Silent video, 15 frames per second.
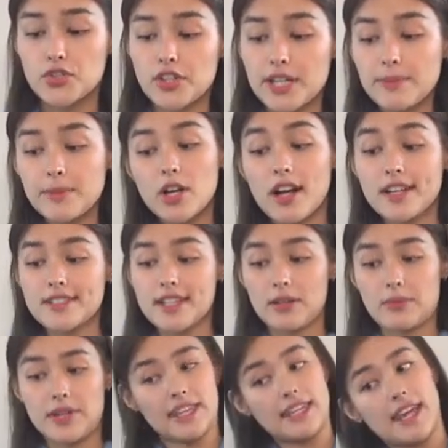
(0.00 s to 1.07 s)
dream
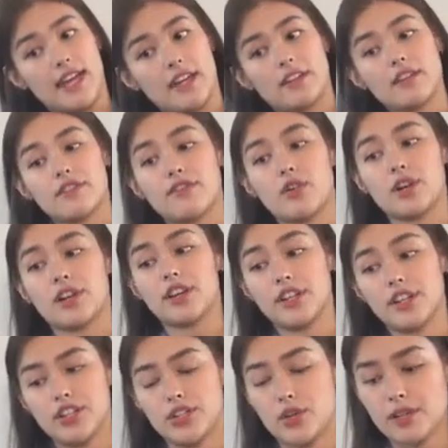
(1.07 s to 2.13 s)
content with Ken for
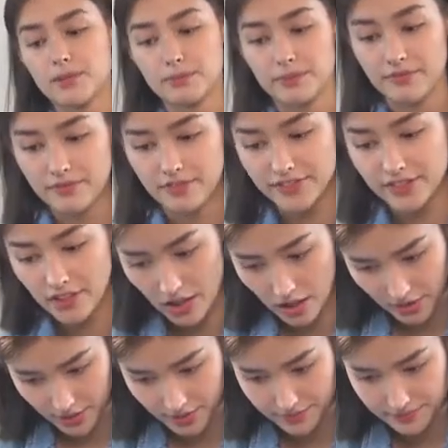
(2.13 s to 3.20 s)
your
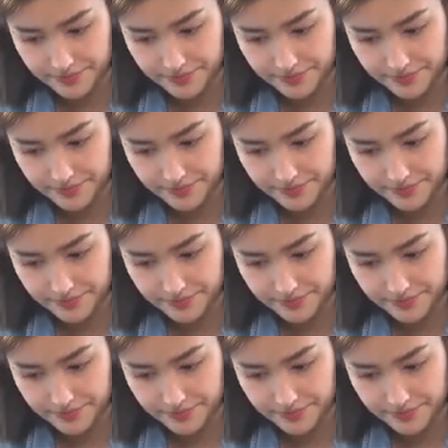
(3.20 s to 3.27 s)
vlog.